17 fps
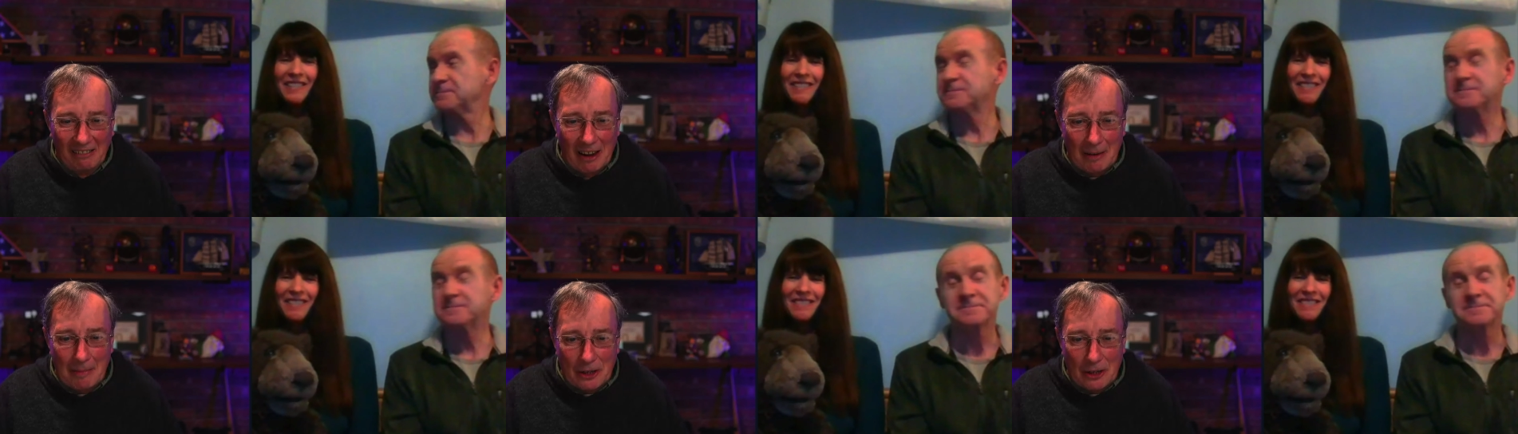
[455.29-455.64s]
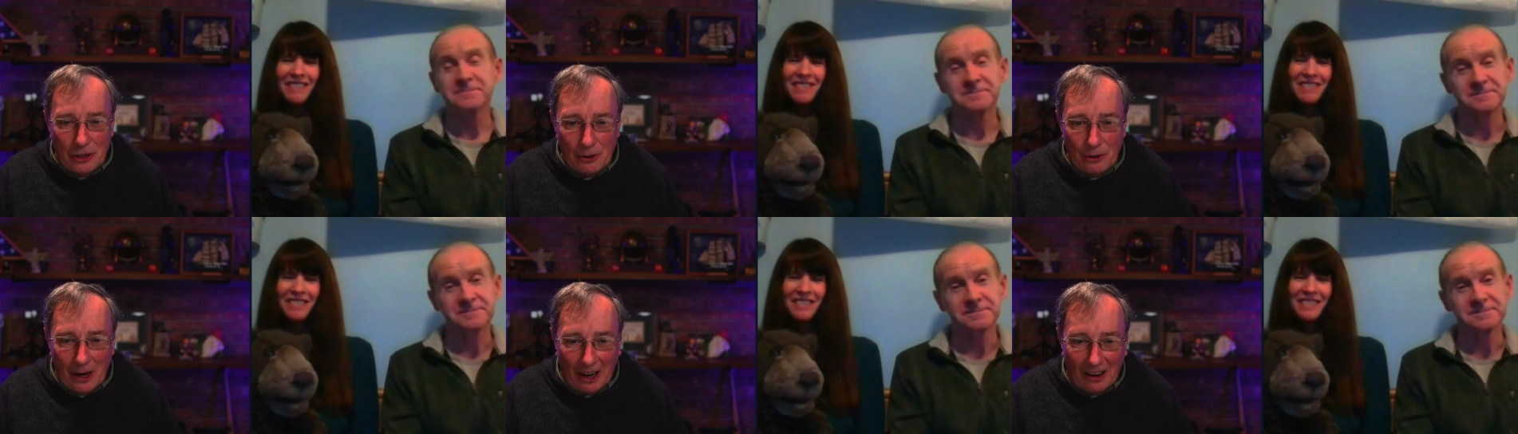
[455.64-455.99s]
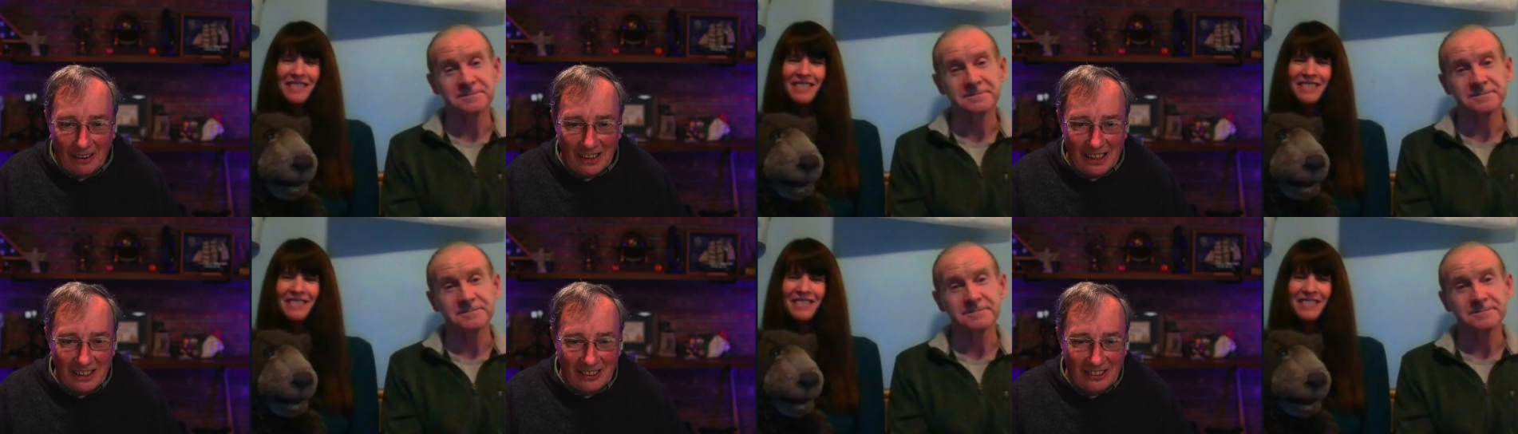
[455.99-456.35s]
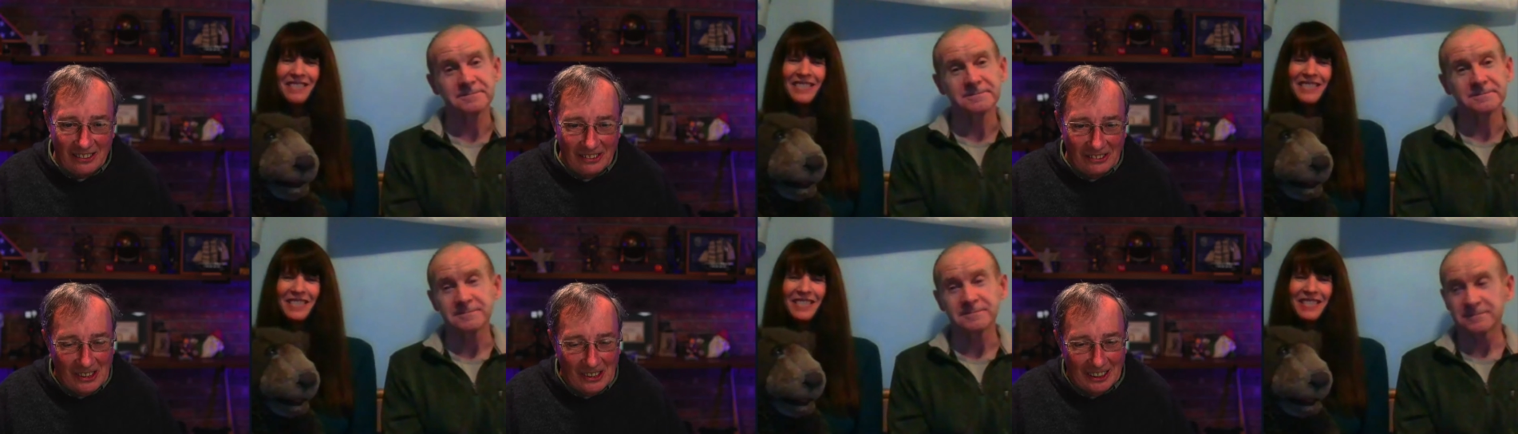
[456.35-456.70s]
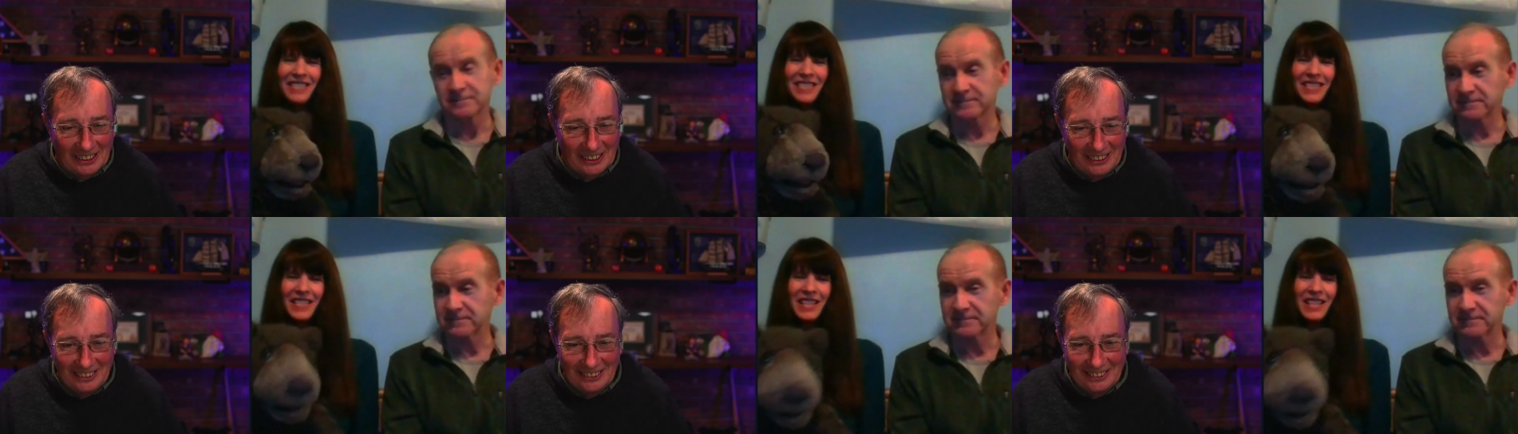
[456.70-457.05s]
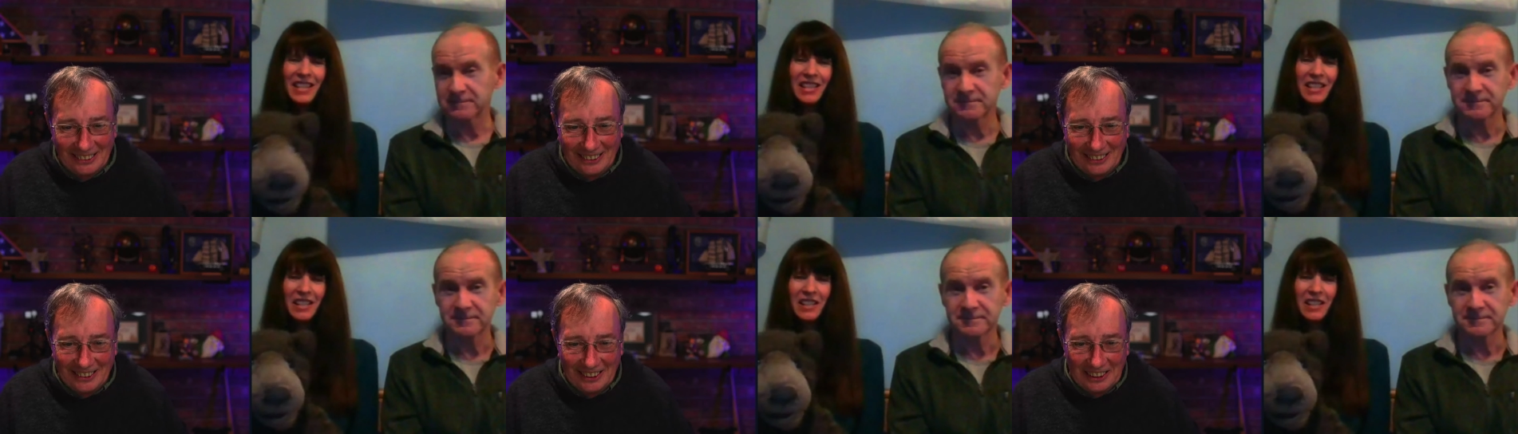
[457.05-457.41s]
Speaker 1: about you, Harry? Do you uh,
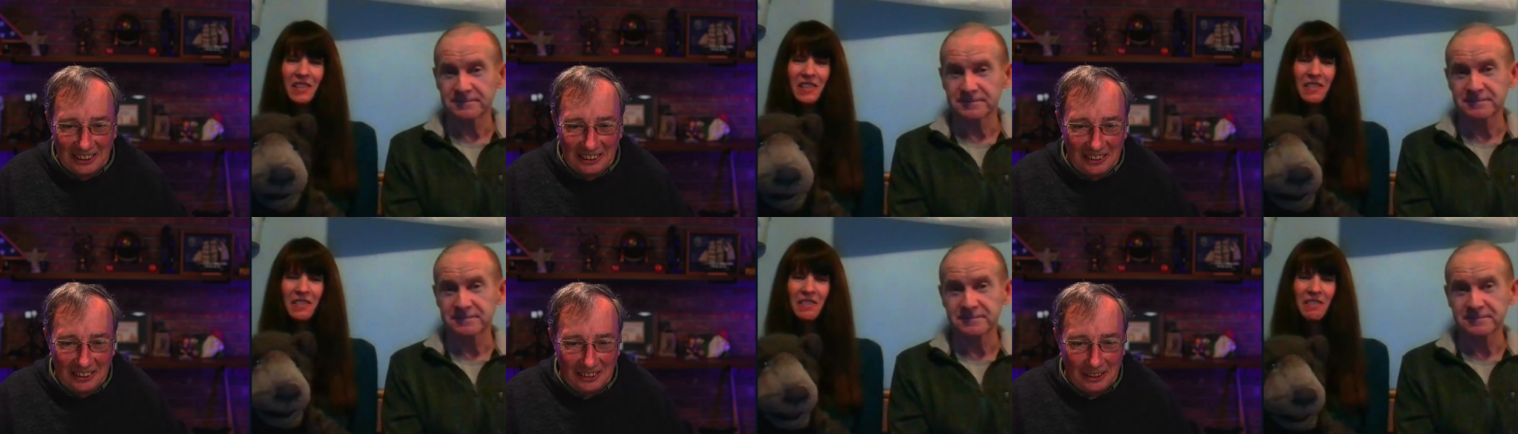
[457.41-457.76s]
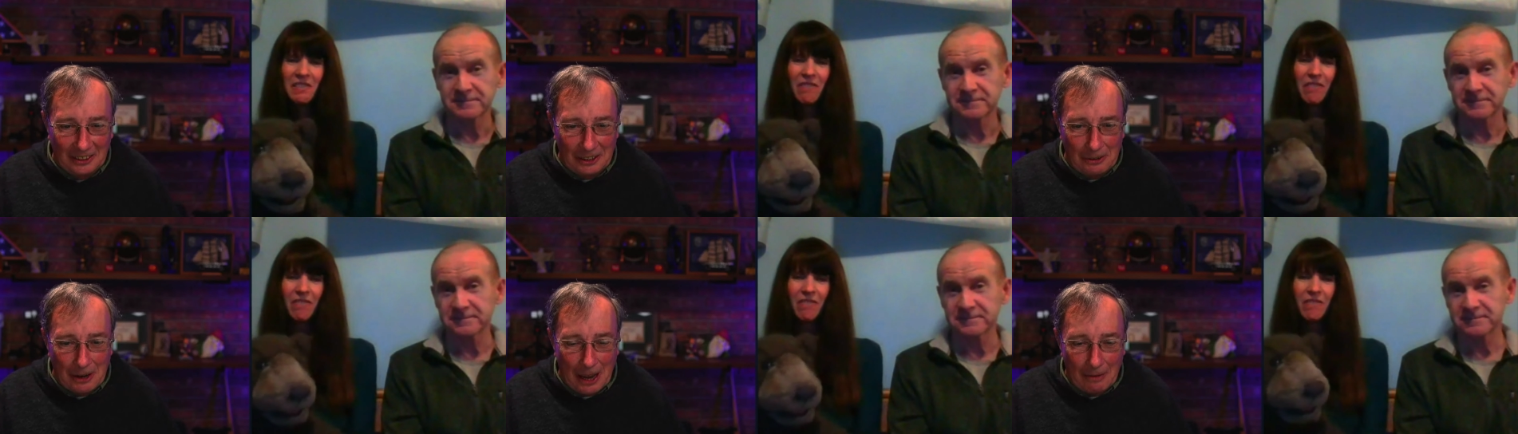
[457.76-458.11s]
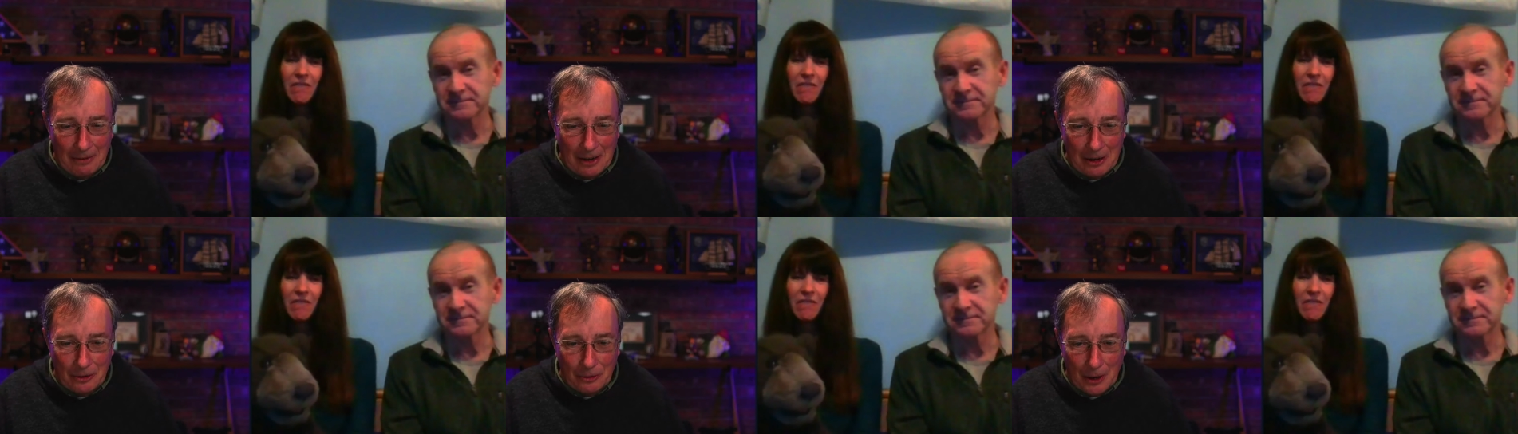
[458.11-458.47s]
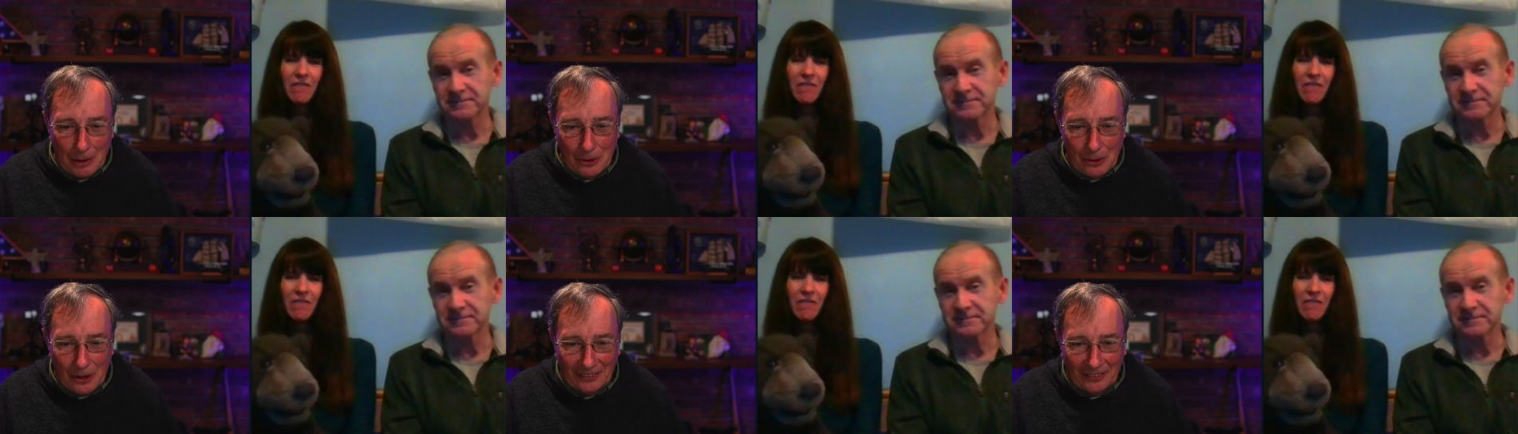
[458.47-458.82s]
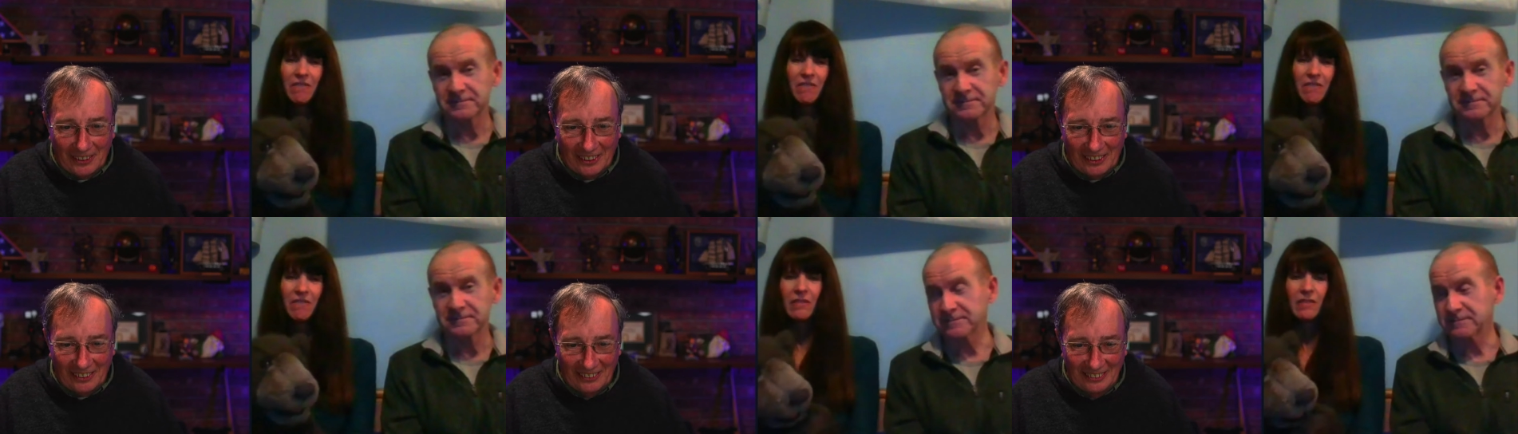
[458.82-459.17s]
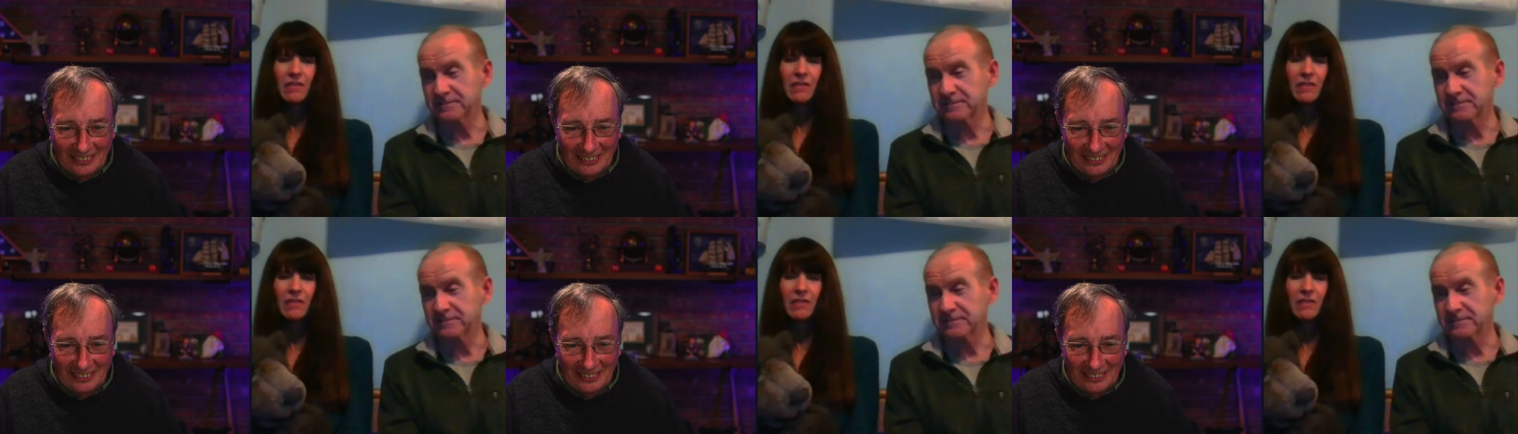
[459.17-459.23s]
do you have any trouble out there?